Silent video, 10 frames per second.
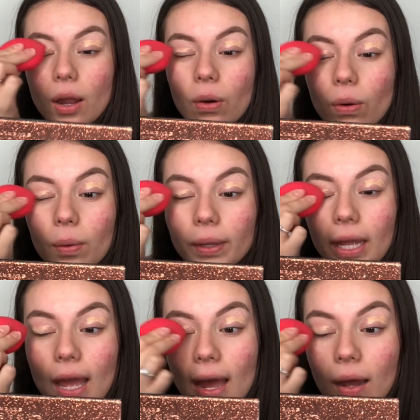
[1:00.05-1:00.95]
growing
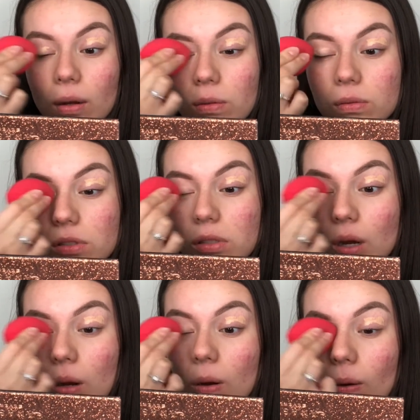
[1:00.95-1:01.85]
out,
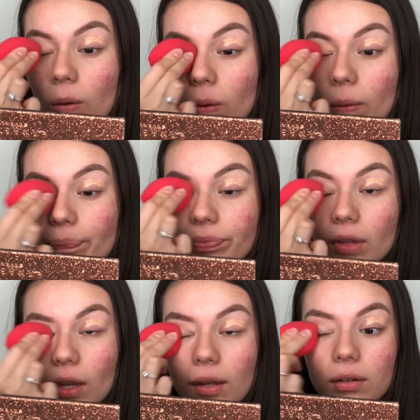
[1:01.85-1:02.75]
so
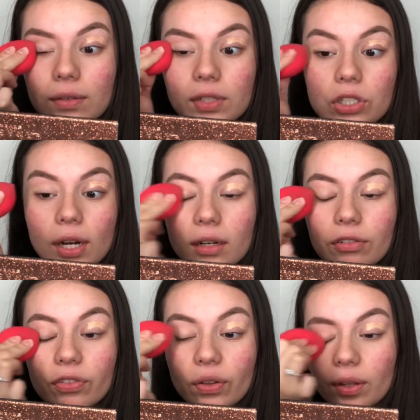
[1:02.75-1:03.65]
I don't even try to
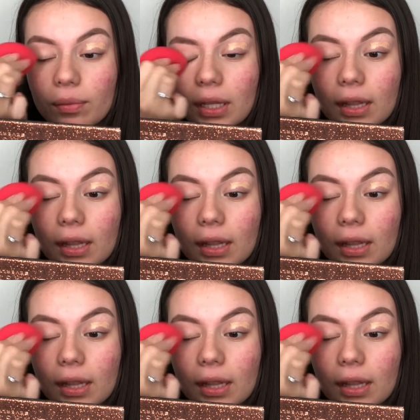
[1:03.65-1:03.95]
fill them in